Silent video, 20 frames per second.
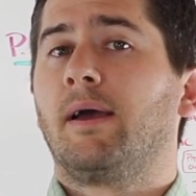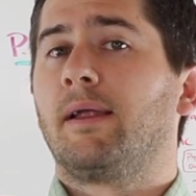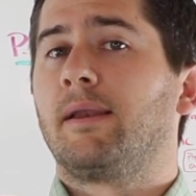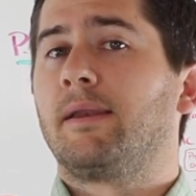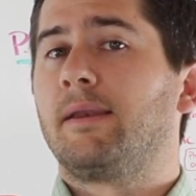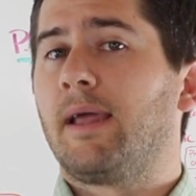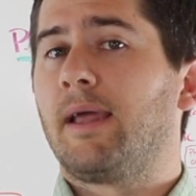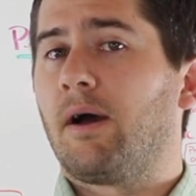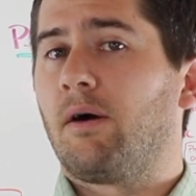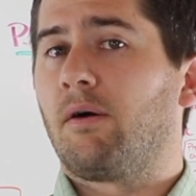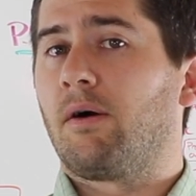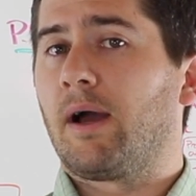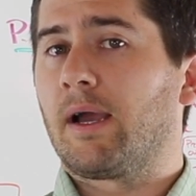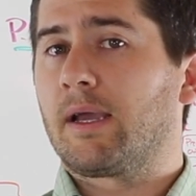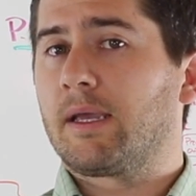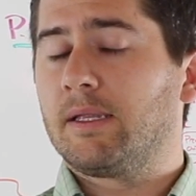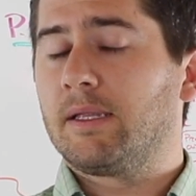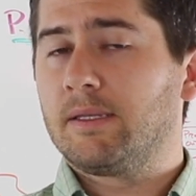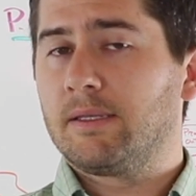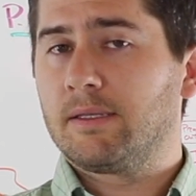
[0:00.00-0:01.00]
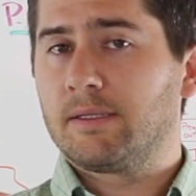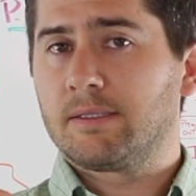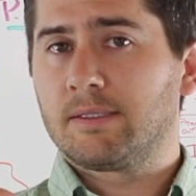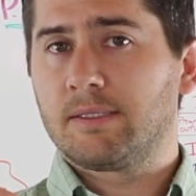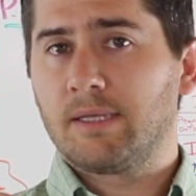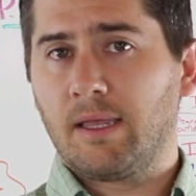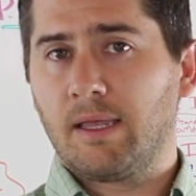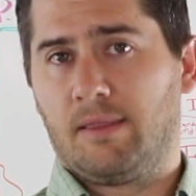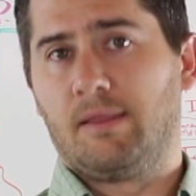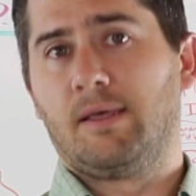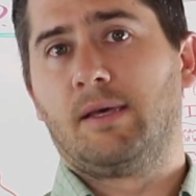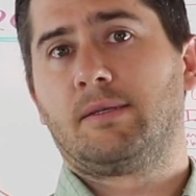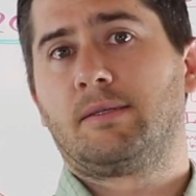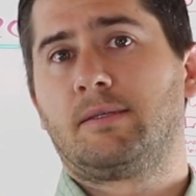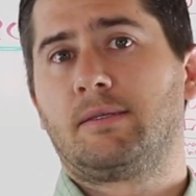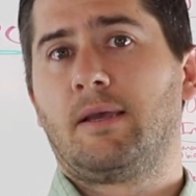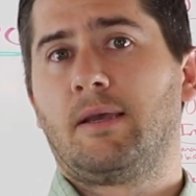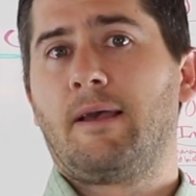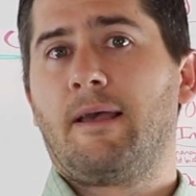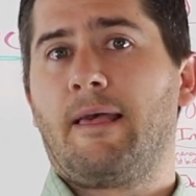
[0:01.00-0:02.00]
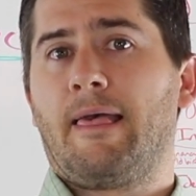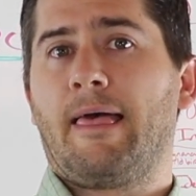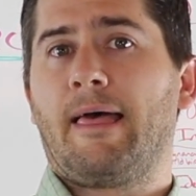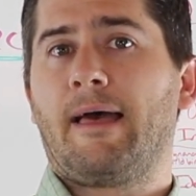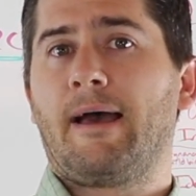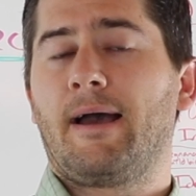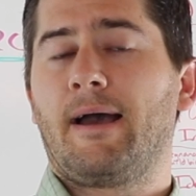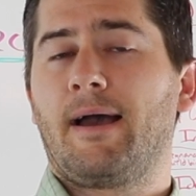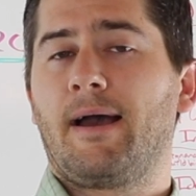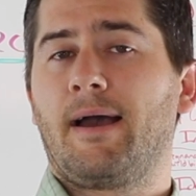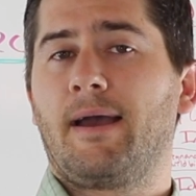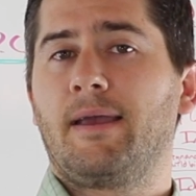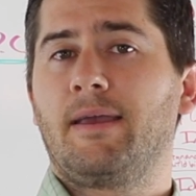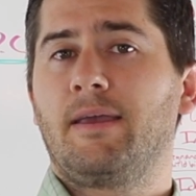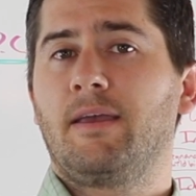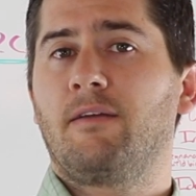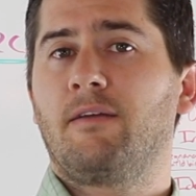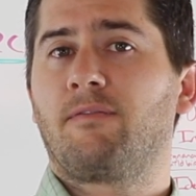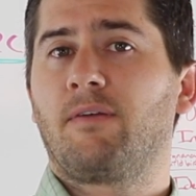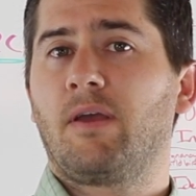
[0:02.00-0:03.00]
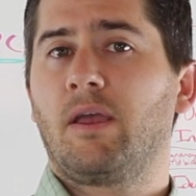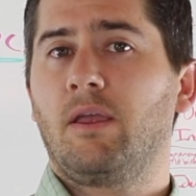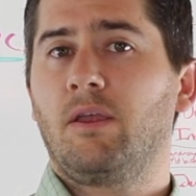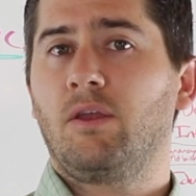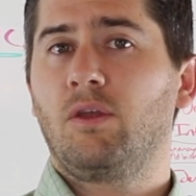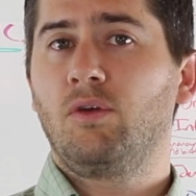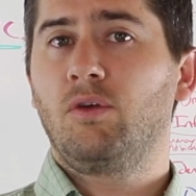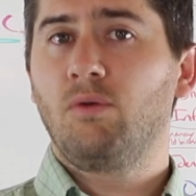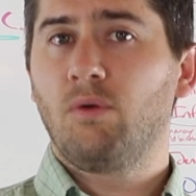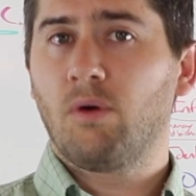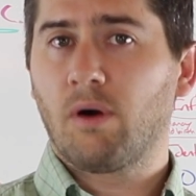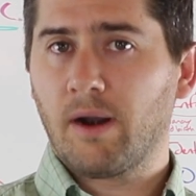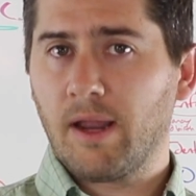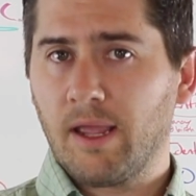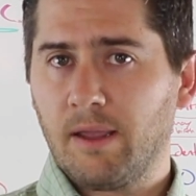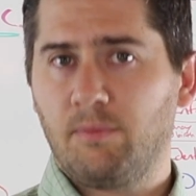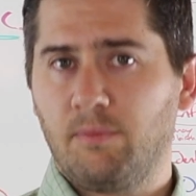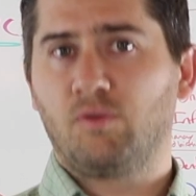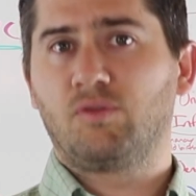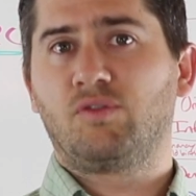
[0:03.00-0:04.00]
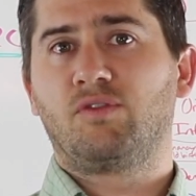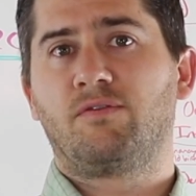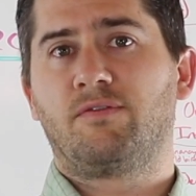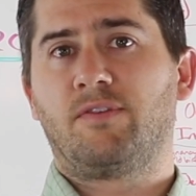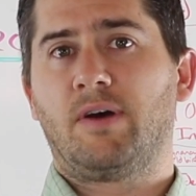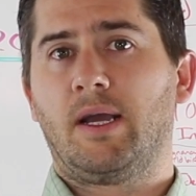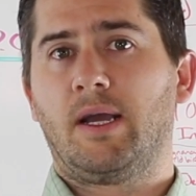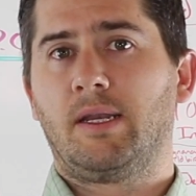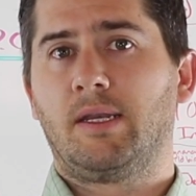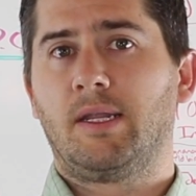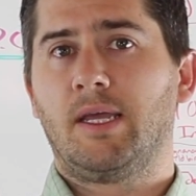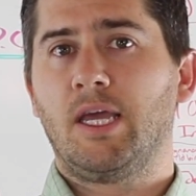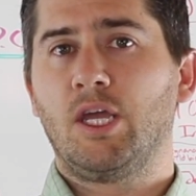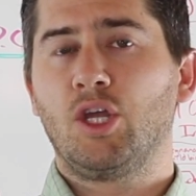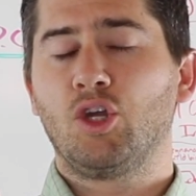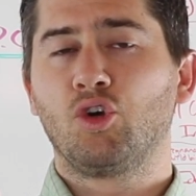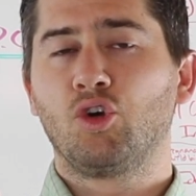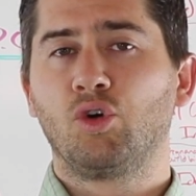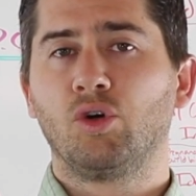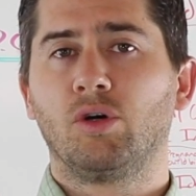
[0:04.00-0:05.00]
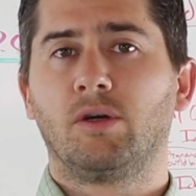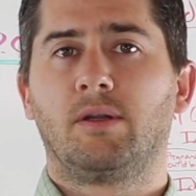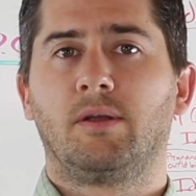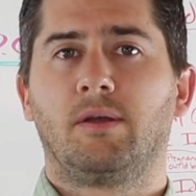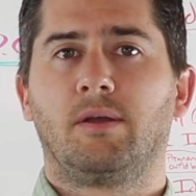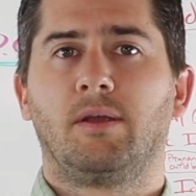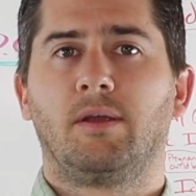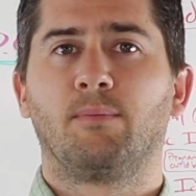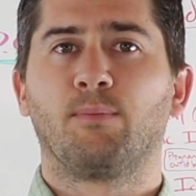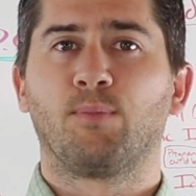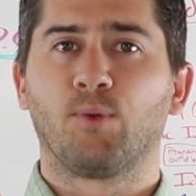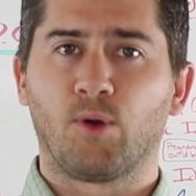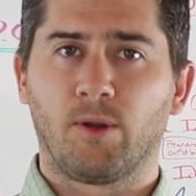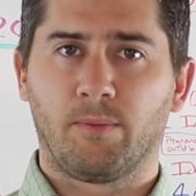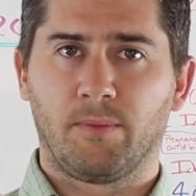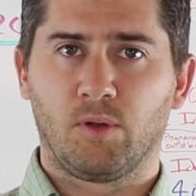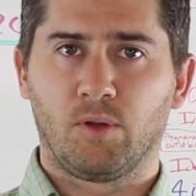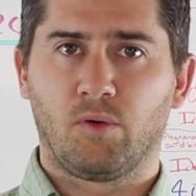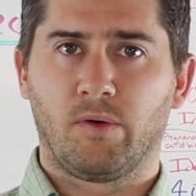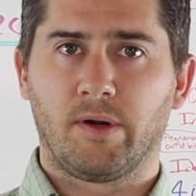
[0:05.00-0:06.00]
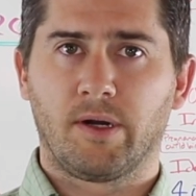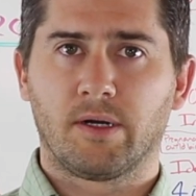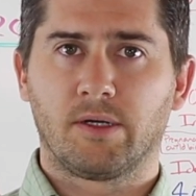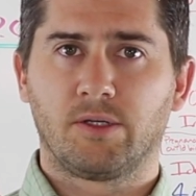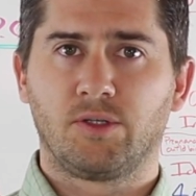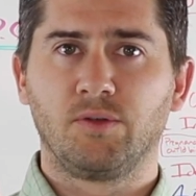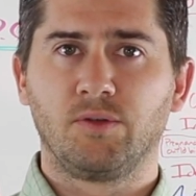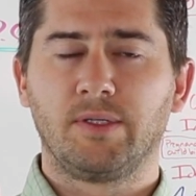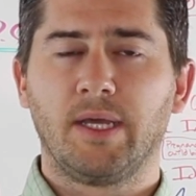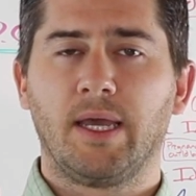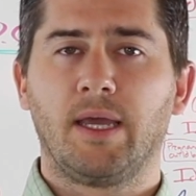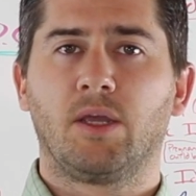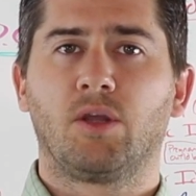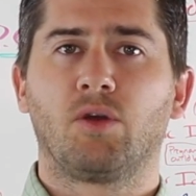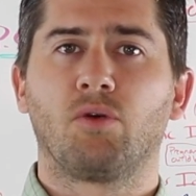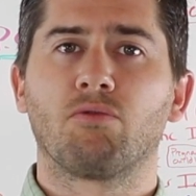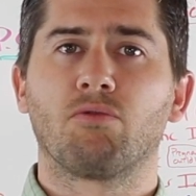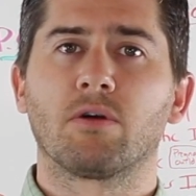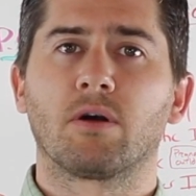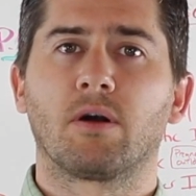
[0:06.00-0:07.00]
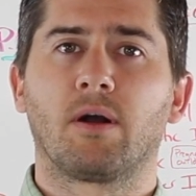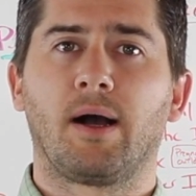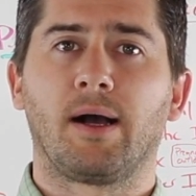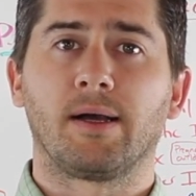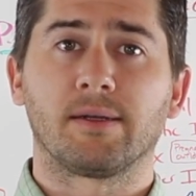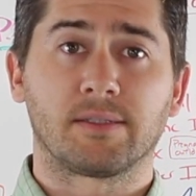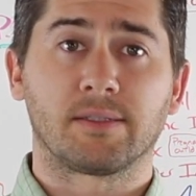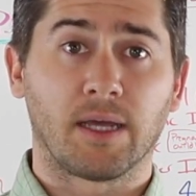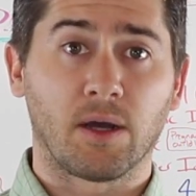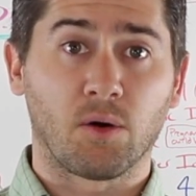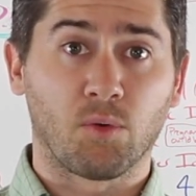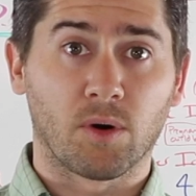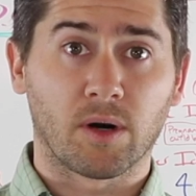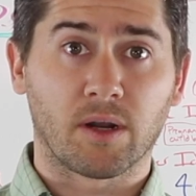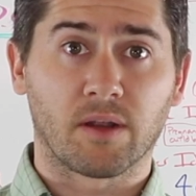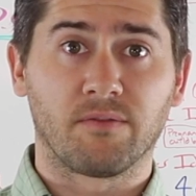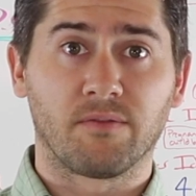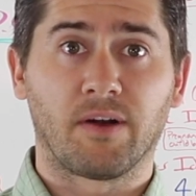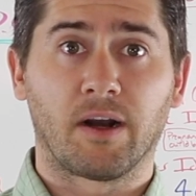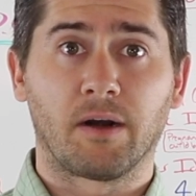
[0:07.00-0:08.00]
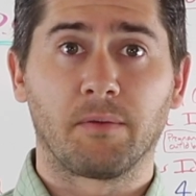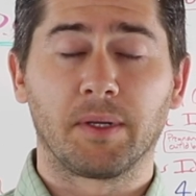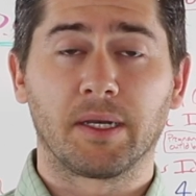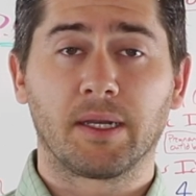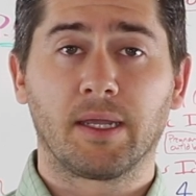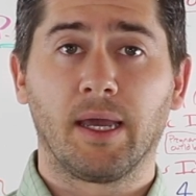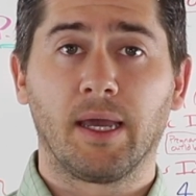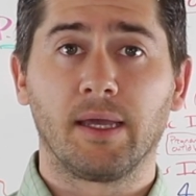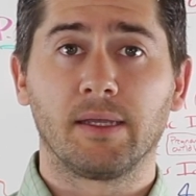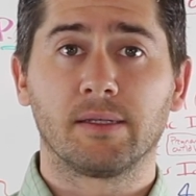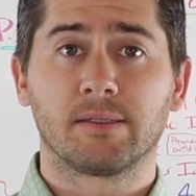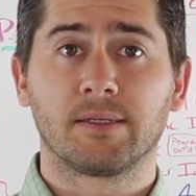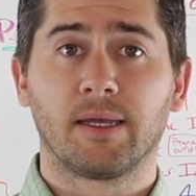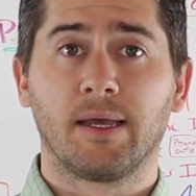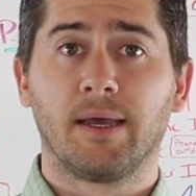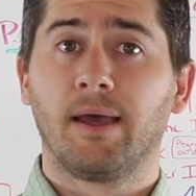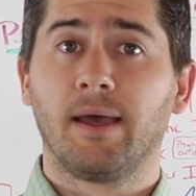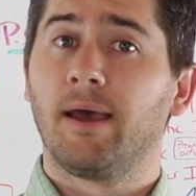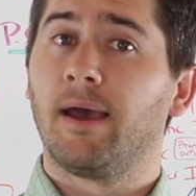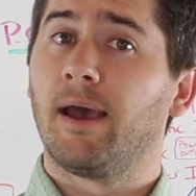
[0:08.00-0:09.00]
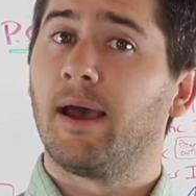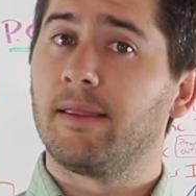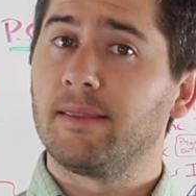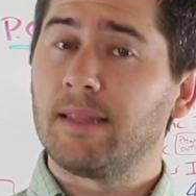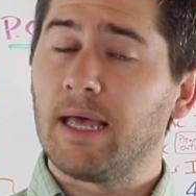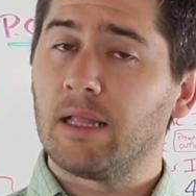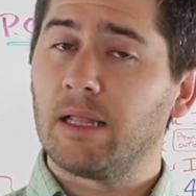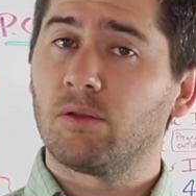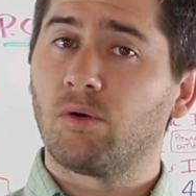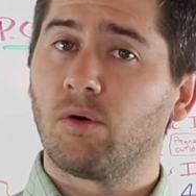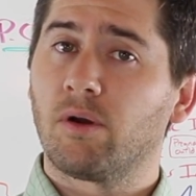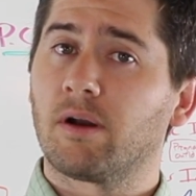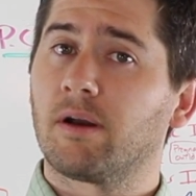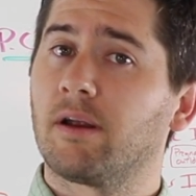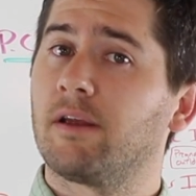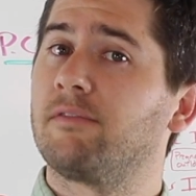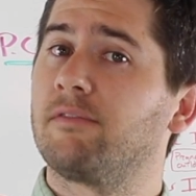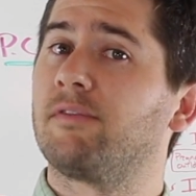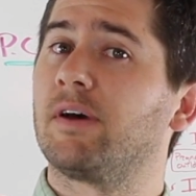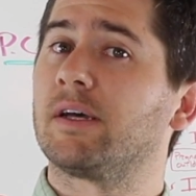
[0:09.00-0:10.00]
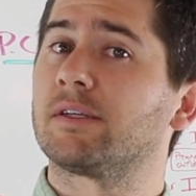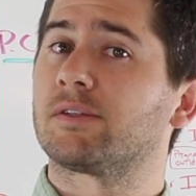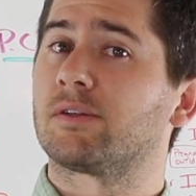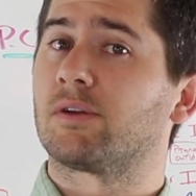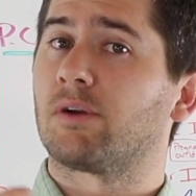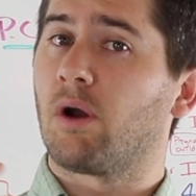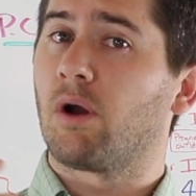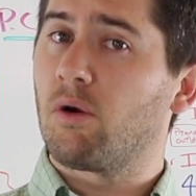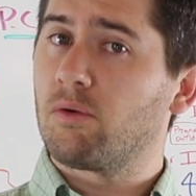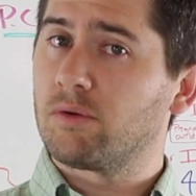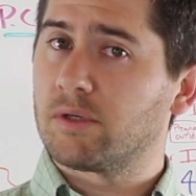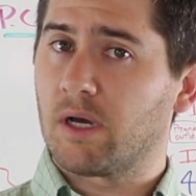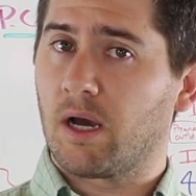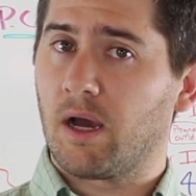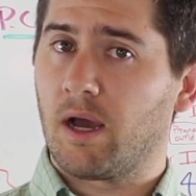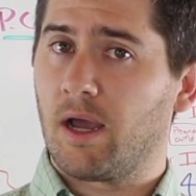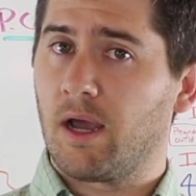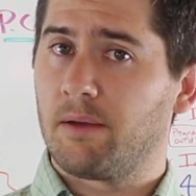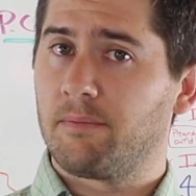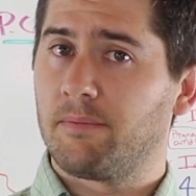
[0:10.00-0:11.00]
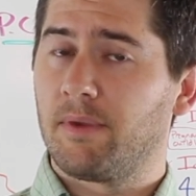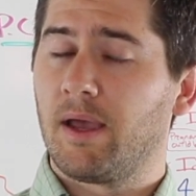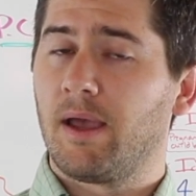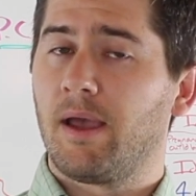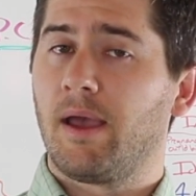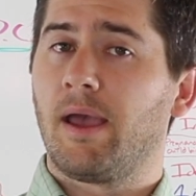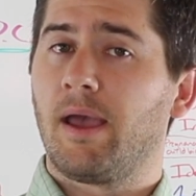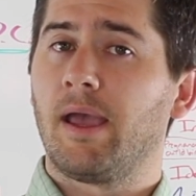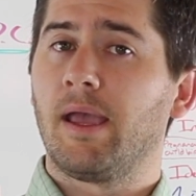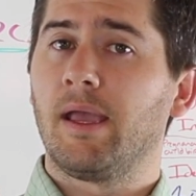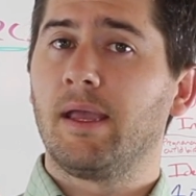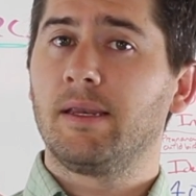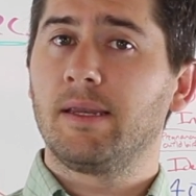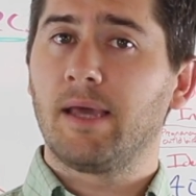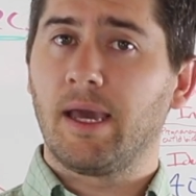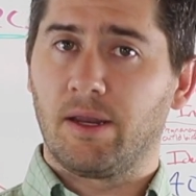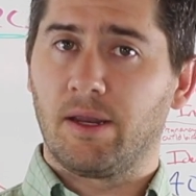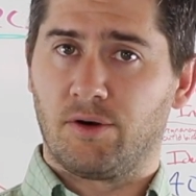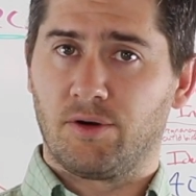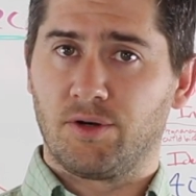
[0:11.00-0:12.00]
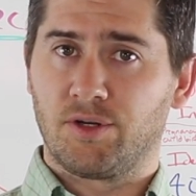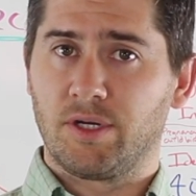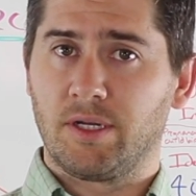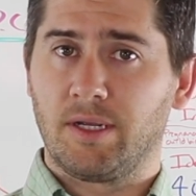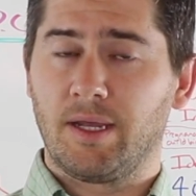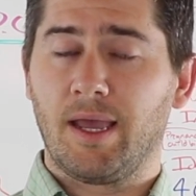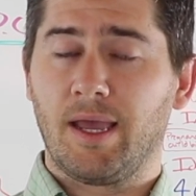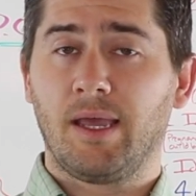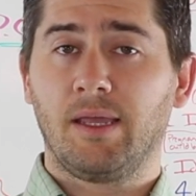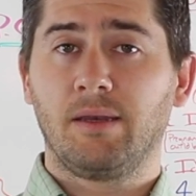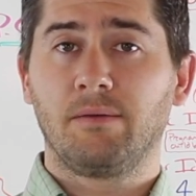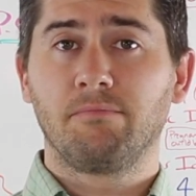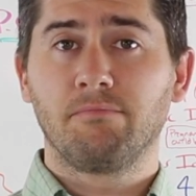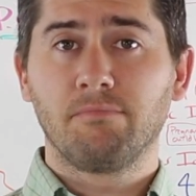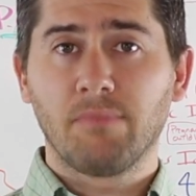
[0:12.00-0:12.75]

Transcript: Now, I can say this. Uh, if a, you are able to find a good employment lawyer to take your hostile work environment case, and that lawyer invests their own time and energy and